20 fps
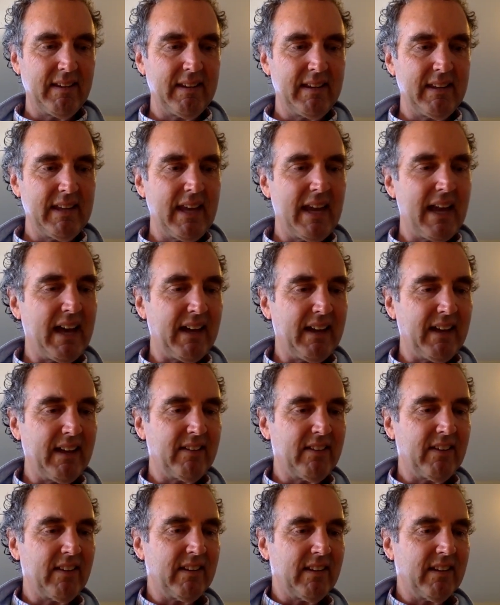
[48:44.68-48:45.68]
yeah,
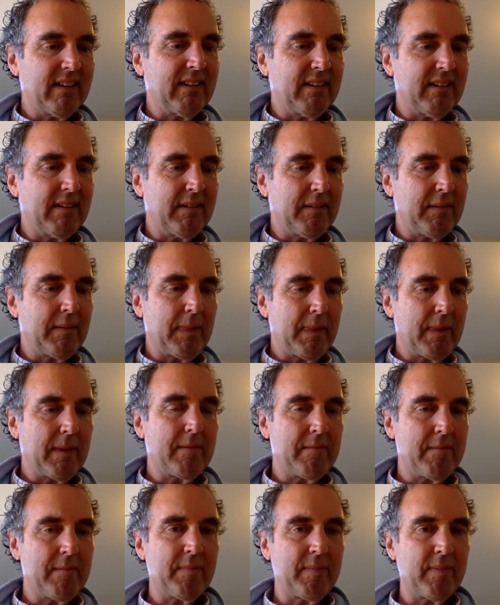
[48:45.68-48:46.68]
it's
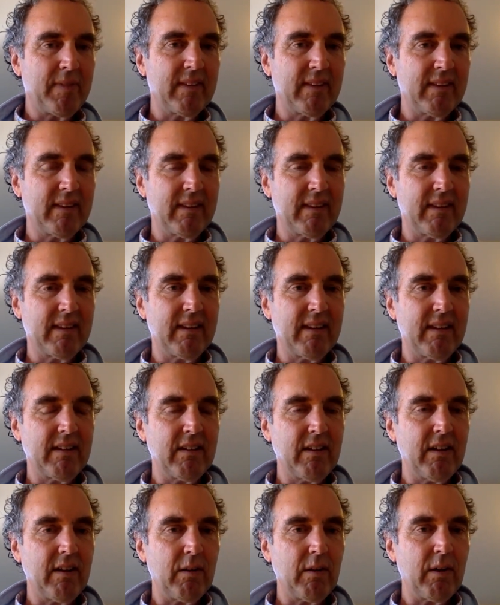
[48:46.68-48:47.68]
uh, okay.
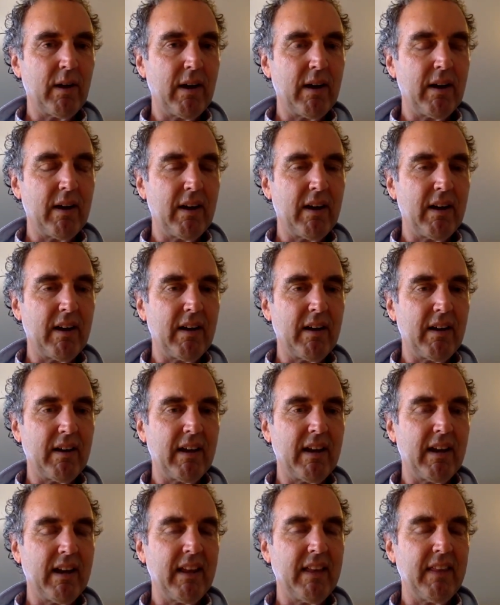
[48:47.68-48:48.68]
Yeah,
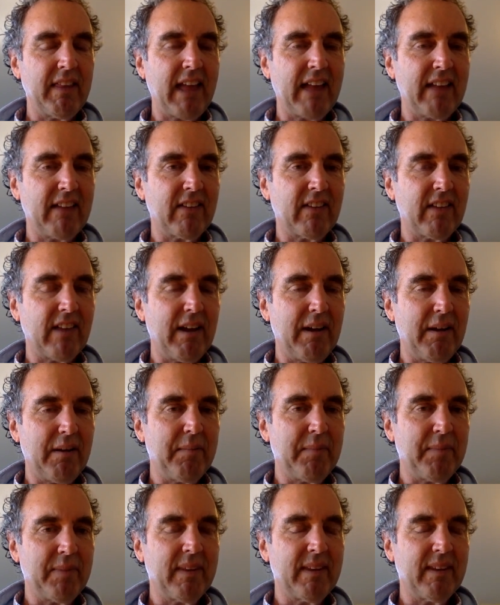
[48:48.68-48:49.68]
uh, that's
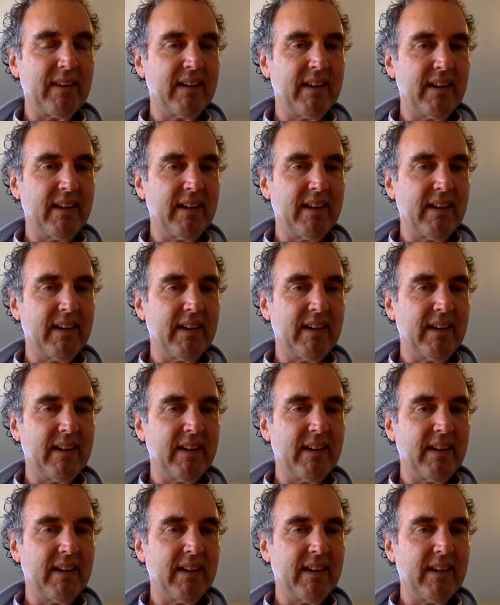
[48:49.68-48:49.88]
um,